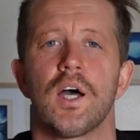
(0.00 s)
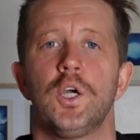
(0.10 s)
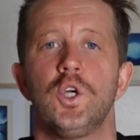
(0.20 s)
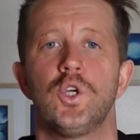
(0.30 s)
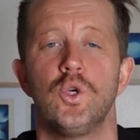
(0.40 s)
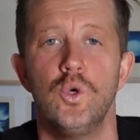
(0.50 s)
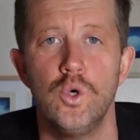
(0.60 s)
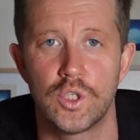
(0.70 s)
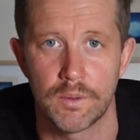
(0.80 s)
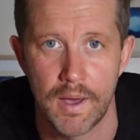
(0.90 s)
a
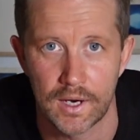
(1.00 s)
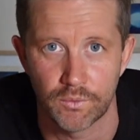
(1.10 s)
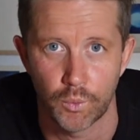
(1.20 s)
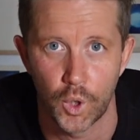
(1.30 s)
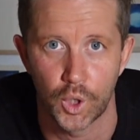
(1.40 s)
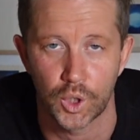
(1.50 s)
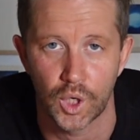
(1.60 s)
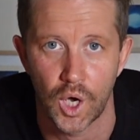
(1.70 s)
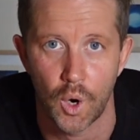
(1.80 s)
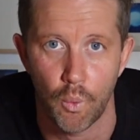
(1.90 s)
huge amount of work
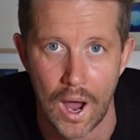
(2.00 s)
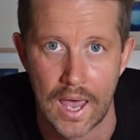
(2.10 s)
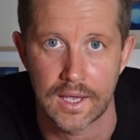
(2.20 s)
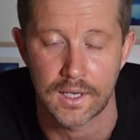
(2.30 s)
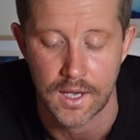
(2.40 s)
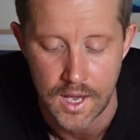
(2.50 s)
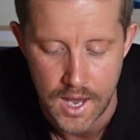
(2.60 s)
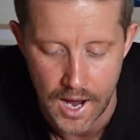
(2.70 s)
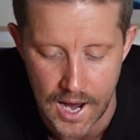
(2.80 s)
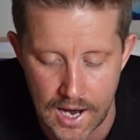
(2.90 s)
away
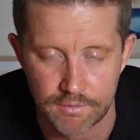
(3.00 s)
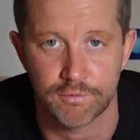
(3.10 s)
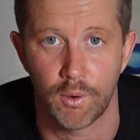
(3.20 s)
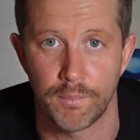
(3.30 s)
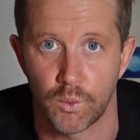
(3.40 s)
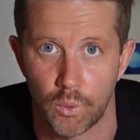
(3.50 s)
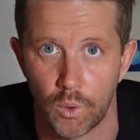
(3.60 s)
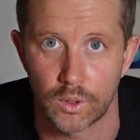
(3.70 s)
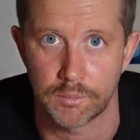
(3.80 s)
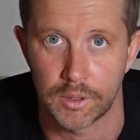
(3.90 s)
from the
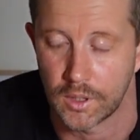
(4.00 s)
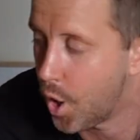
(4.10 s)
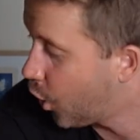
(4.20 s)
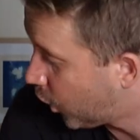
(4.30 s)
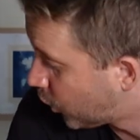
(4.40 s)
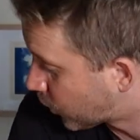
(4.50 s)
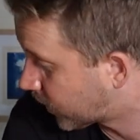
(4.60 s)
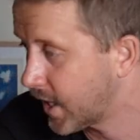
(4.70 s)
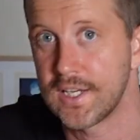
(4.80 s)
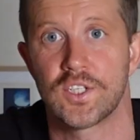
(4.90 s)
rolling pin. Oh,
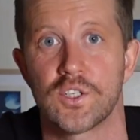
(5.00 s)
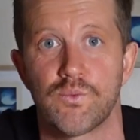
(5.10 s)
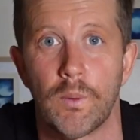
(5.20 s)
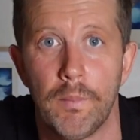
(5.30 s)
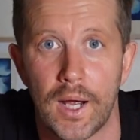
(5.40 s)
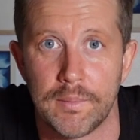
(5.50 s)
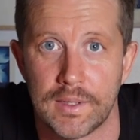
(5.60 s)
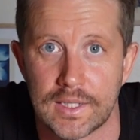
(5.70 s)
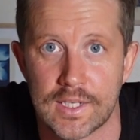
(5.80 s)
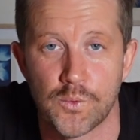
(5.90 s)
that's just reminded
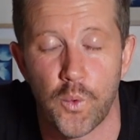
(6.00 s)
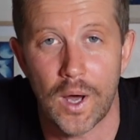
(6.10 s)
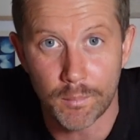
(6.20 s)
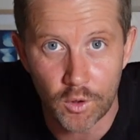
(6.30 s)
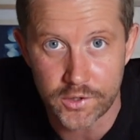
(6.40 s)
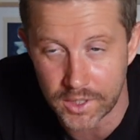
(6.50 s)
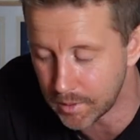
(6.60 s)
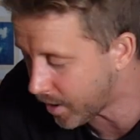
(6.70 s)
me. There's one more thing in the